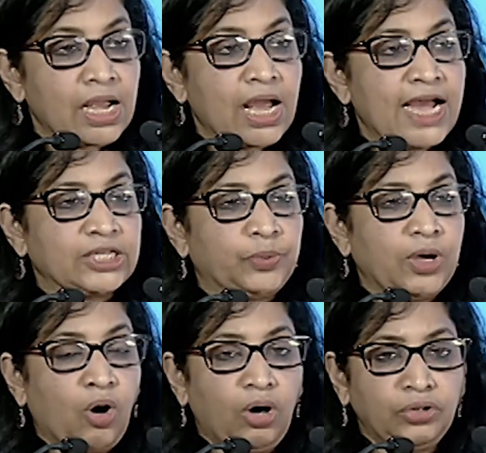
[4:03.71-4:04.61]
As we
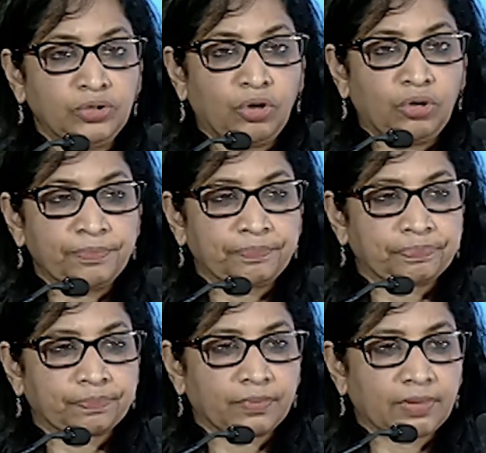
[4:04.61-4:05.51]
all know,
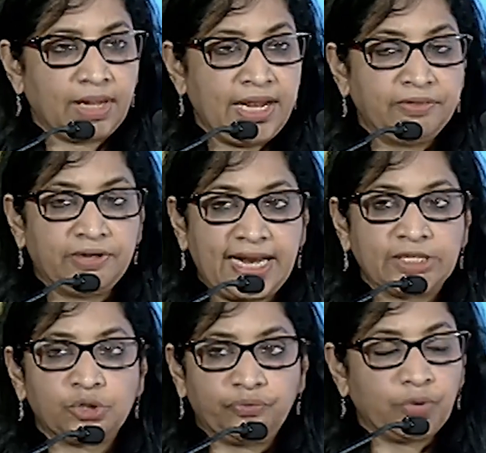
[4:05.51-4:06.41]
in the
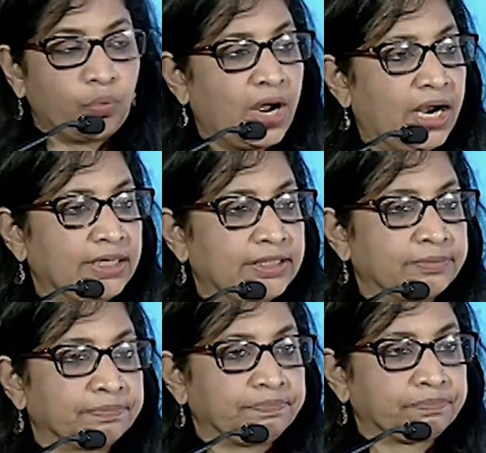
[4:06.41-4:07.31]
rest of the world,
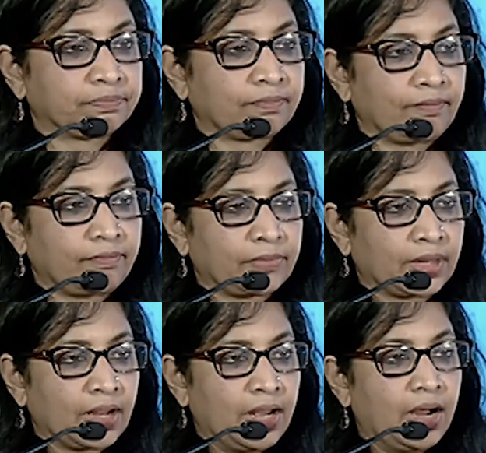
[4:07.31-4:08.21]

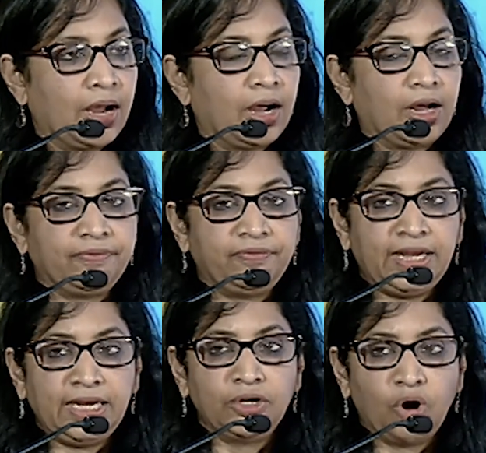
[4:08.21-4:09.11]

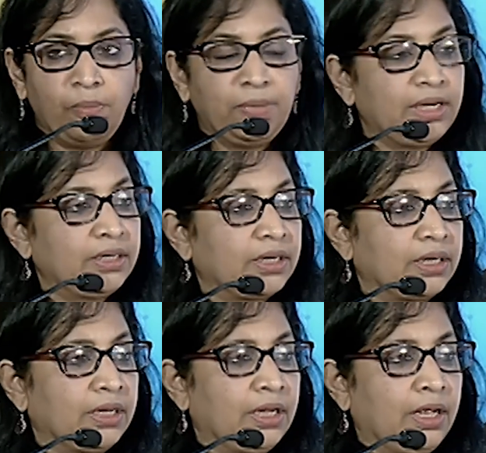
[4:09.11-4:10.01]
the normal
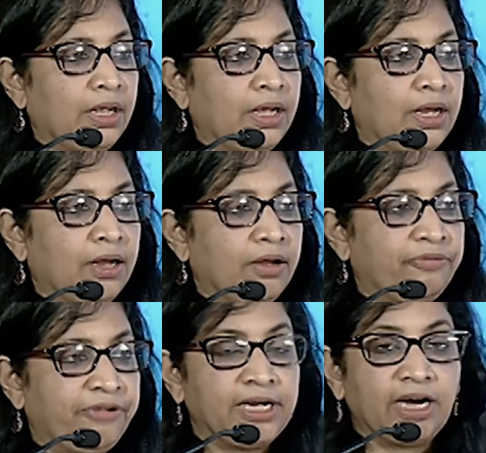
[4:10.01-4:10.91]

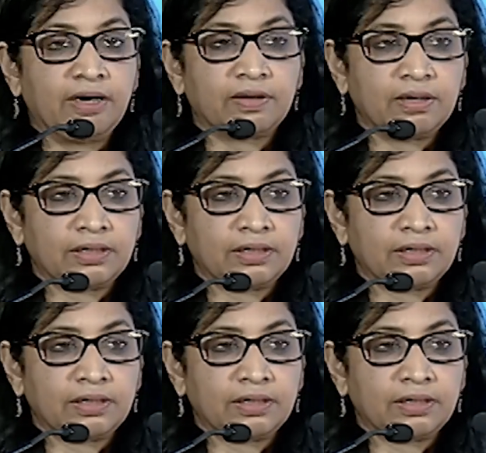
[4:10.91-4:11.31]
figure